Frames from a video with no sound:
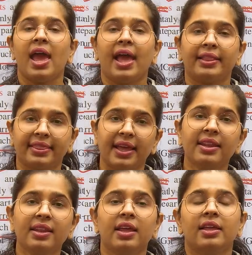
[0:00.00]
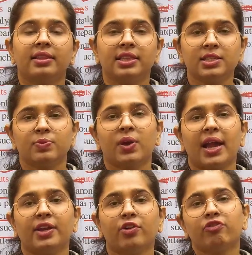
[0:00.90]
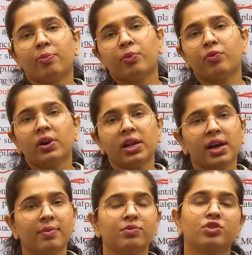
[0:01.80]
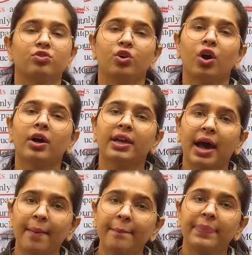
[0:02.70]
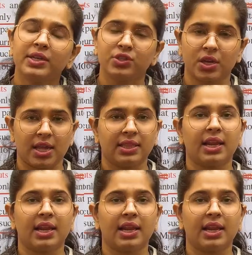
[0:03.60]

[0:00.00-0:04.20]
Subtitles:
And then this kind of approval comes to your Gram Panchayat.